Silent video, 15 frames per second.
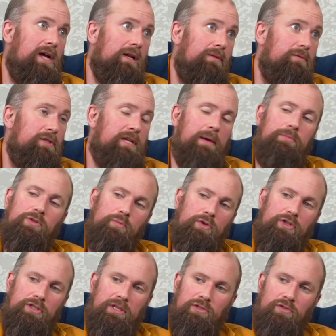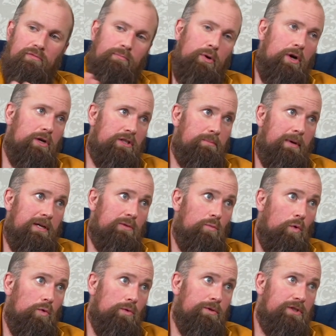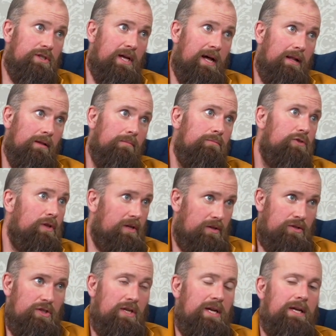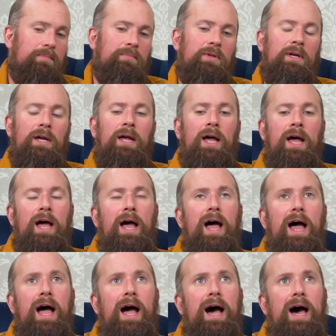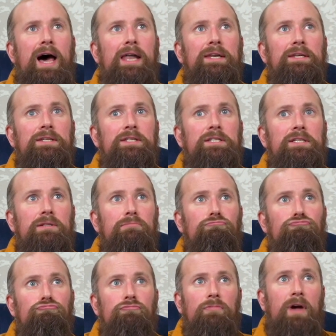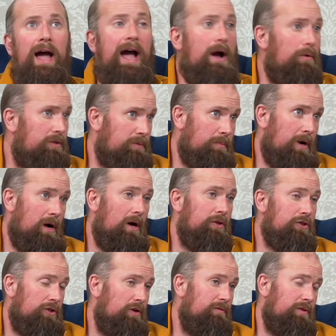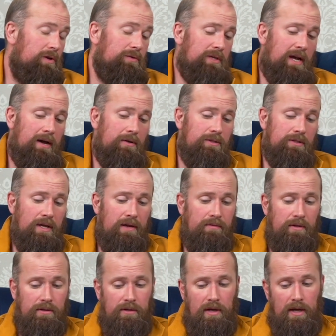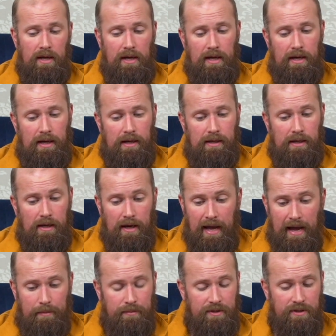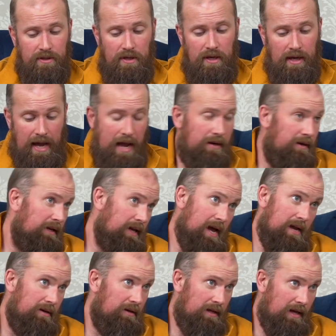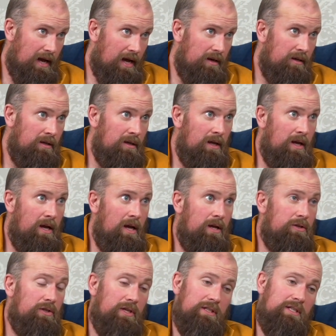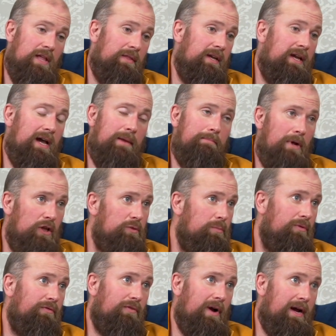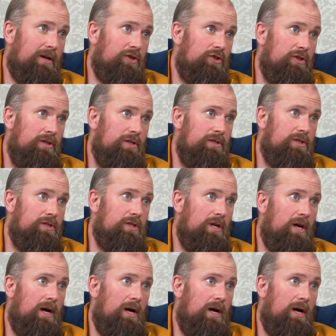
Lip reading: in reception, which is a sort of perspex walled cell, so they could see him. And hours passed, and over those hours, David collapsed again and again and again, to to the extent that he had multiple fractures,